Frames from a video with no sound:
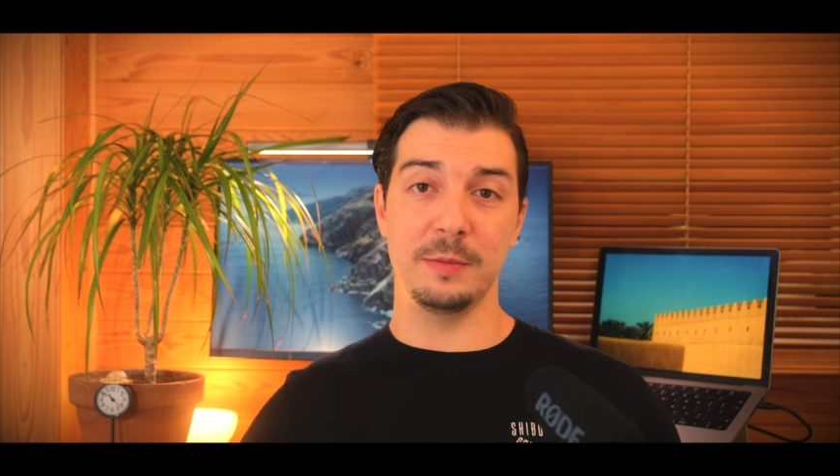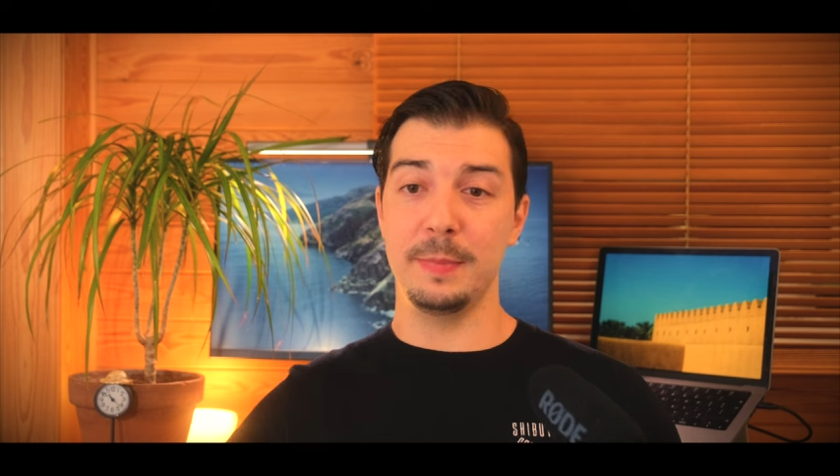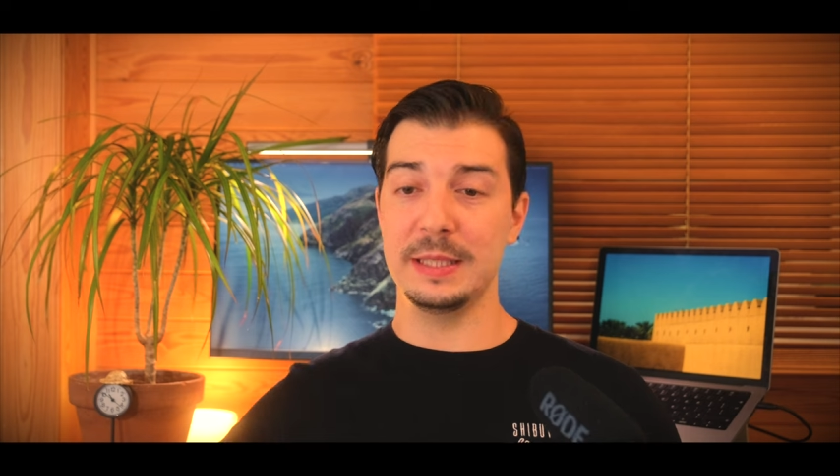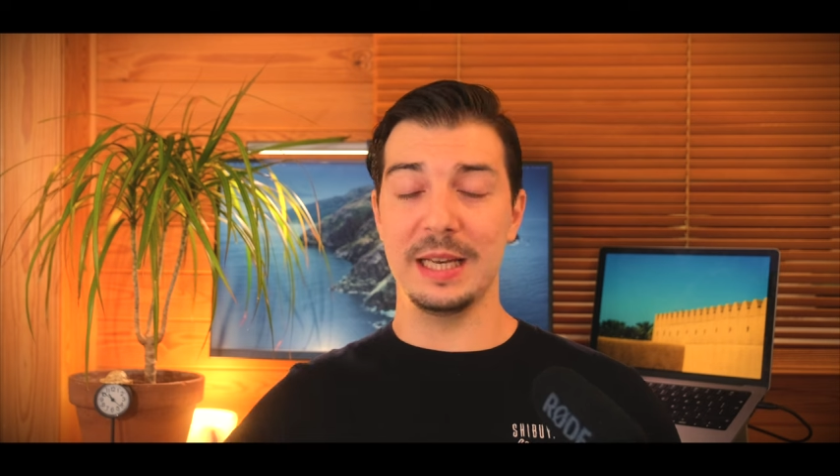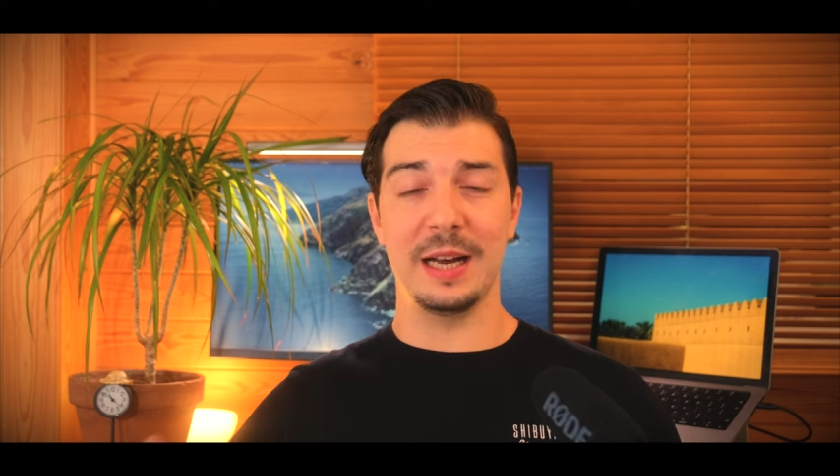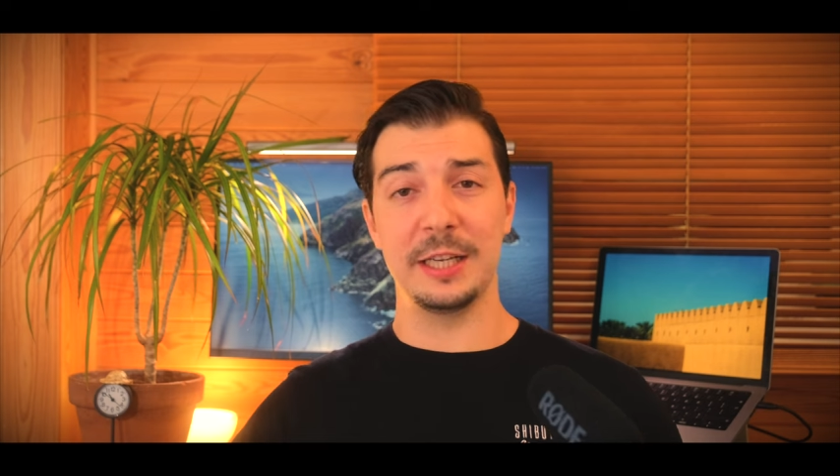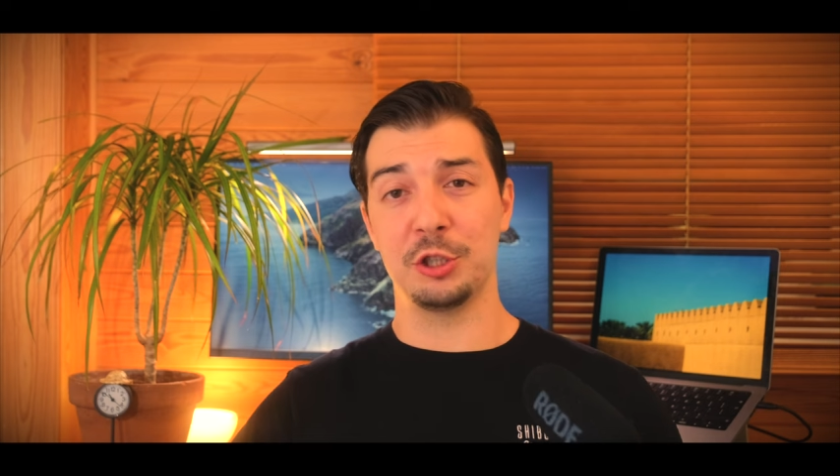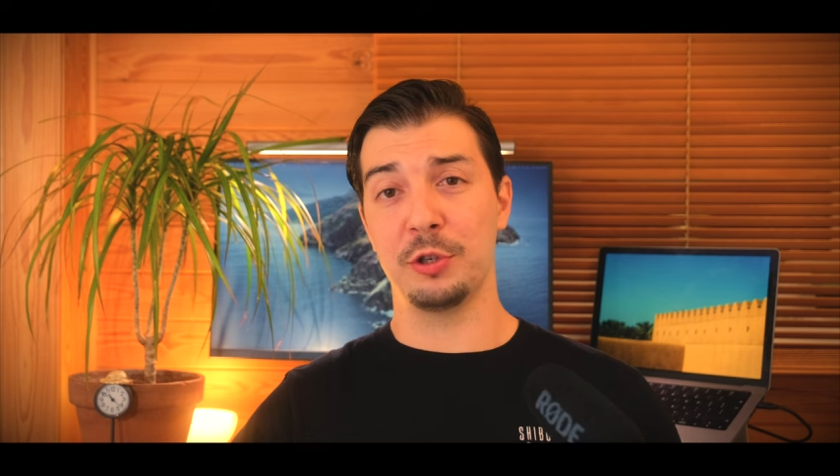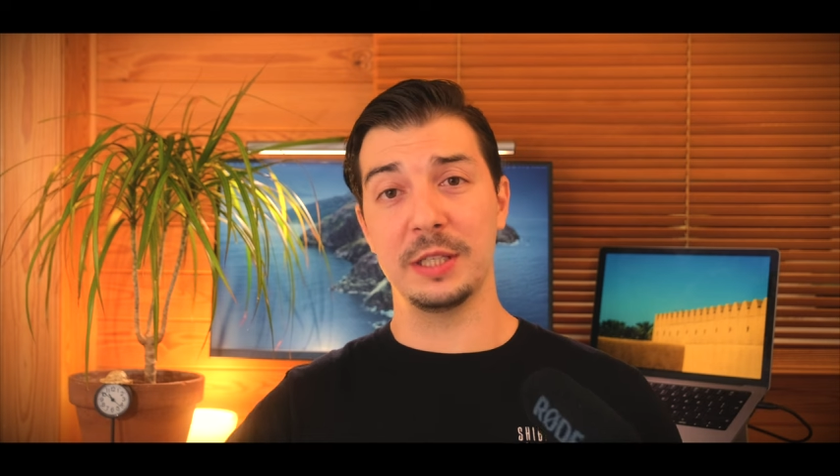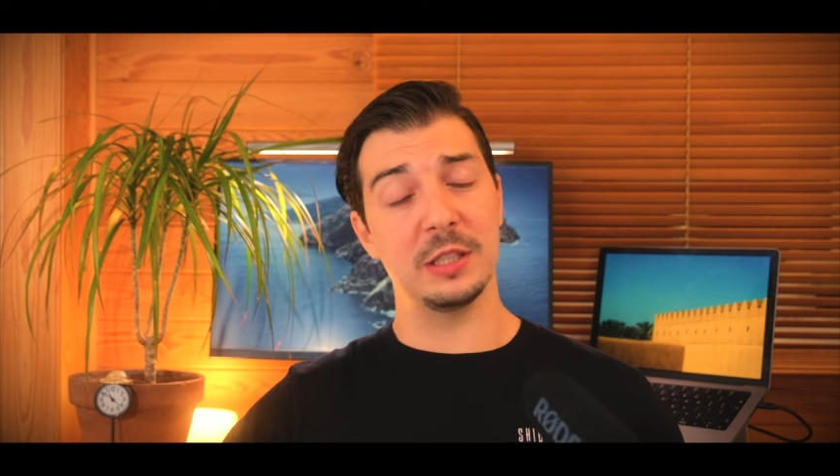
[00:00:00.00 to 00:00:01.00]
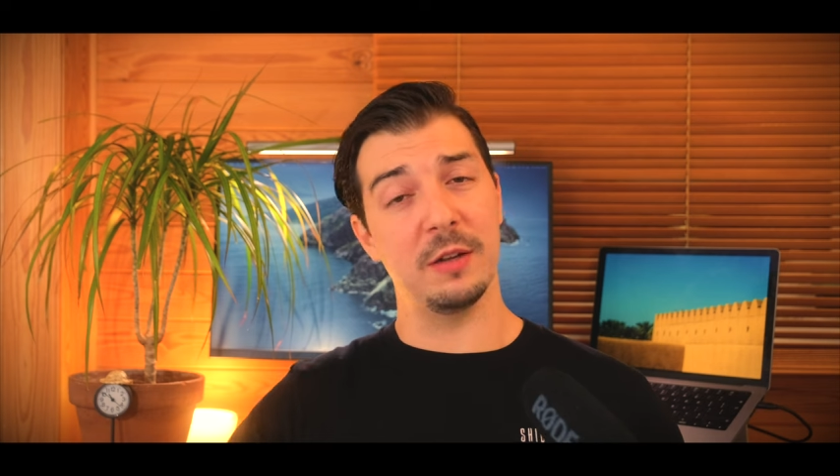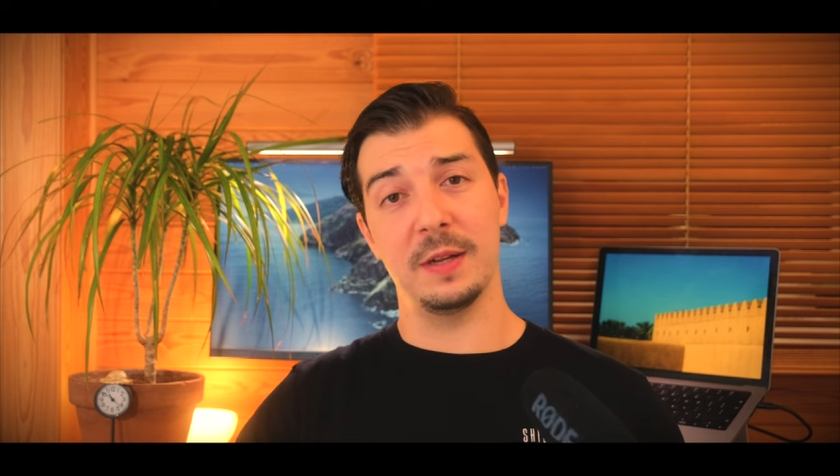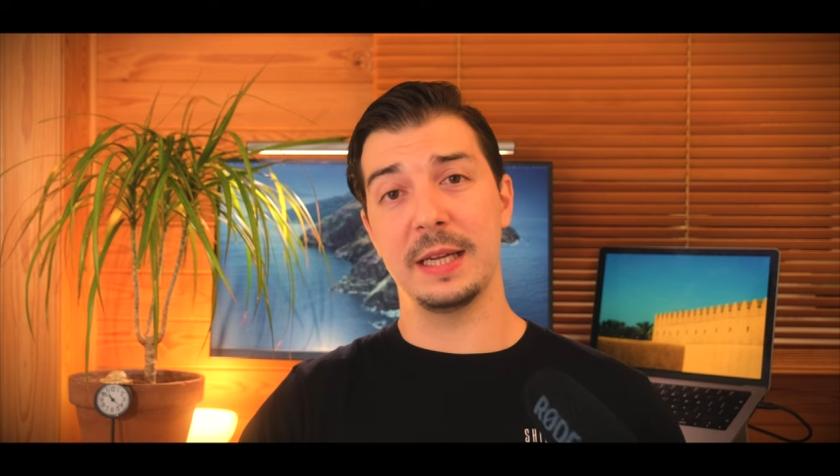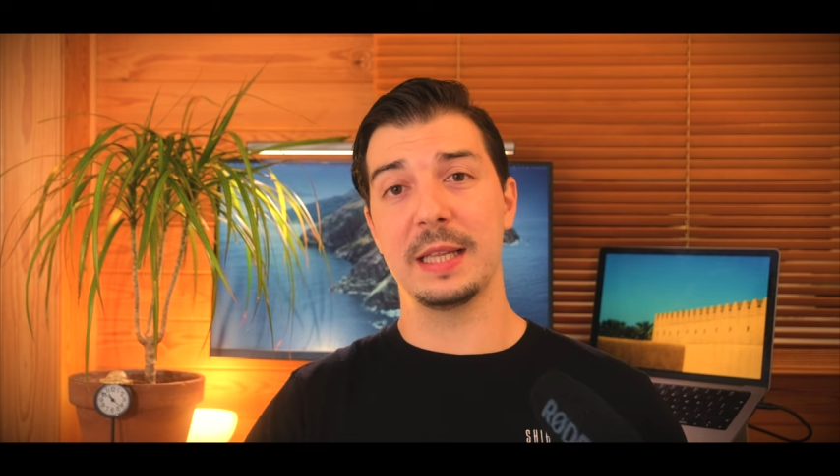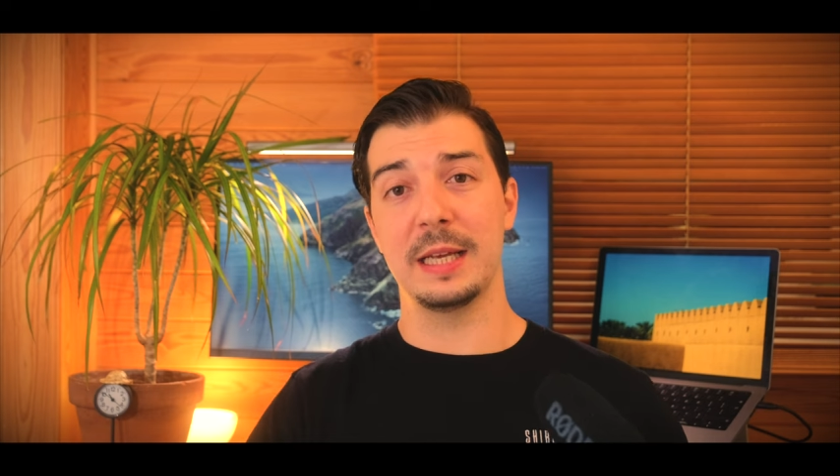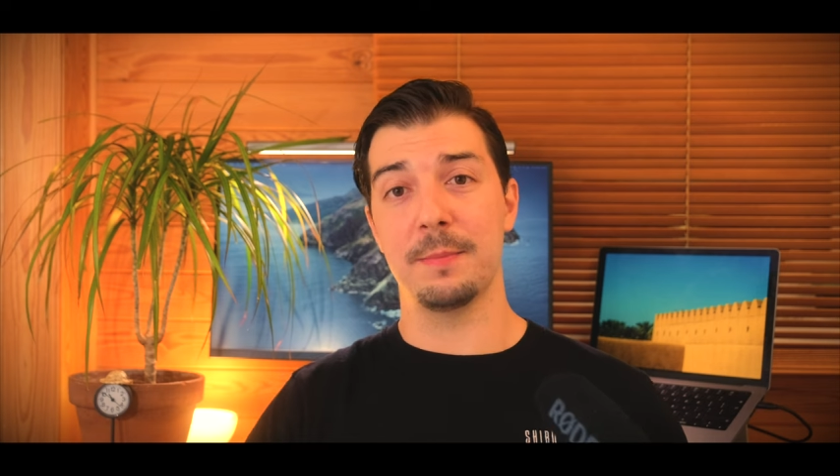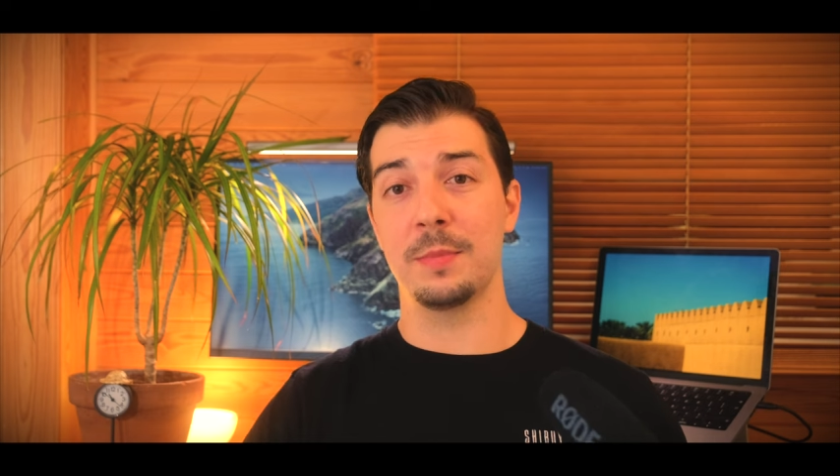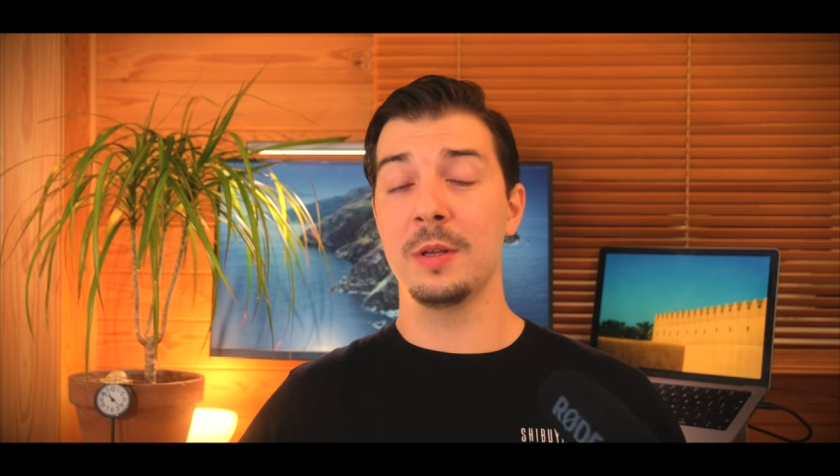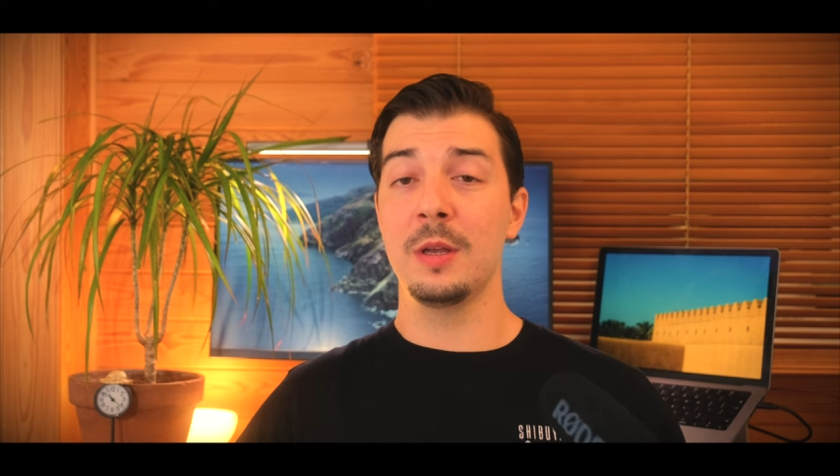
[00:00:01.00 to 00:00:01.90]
busy high streets, stuff like that.